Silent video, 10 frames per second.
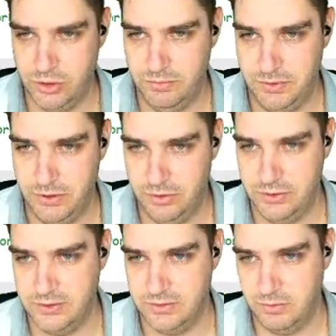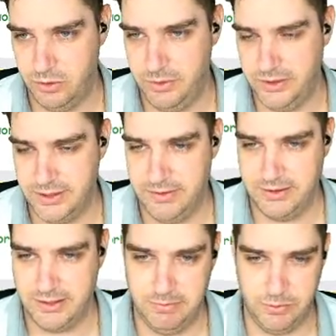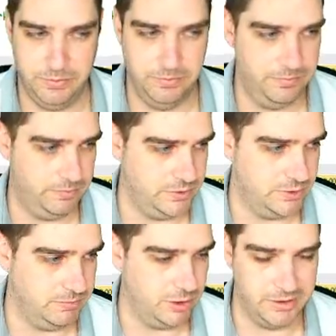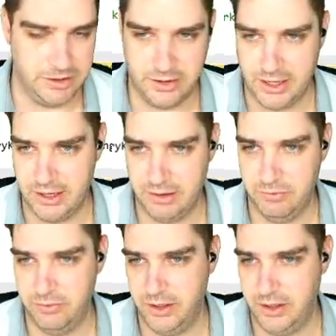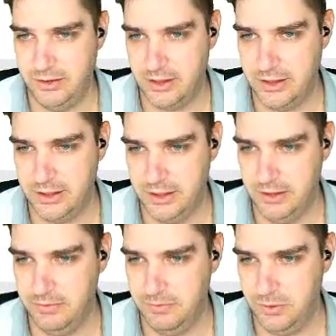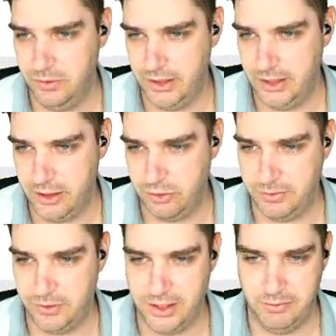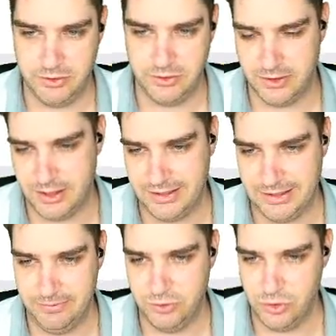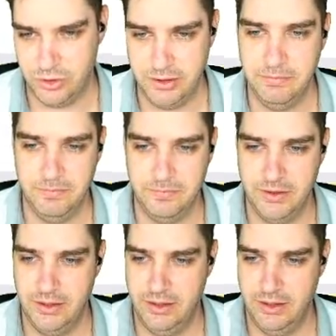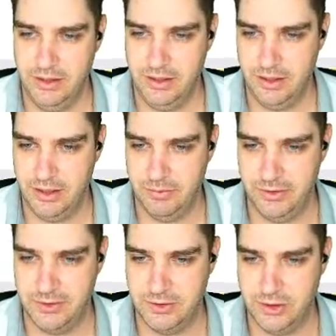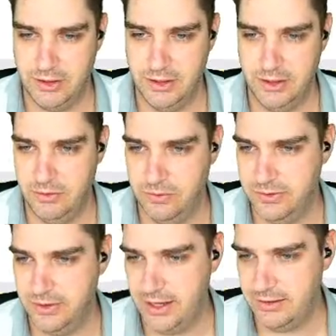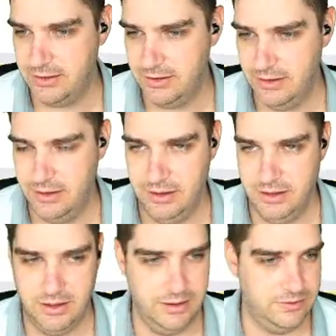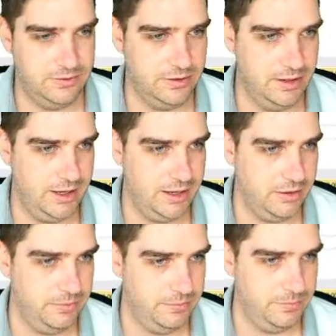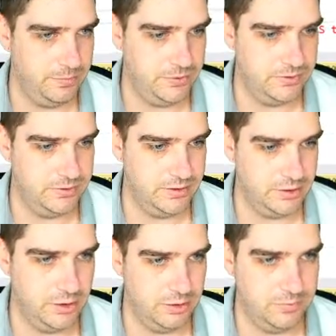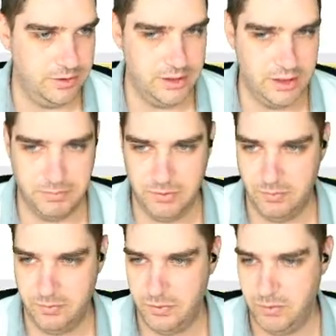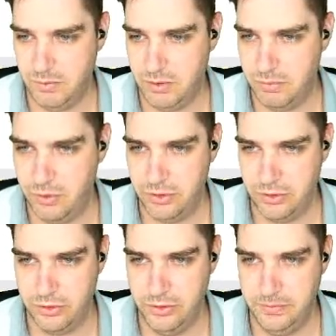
because we'll always have that table. We just may or may not have any data in it. We're doing an outer apply, which is like left join, where the session ID equals that. And so now we just need to go find that bit where we broke it all,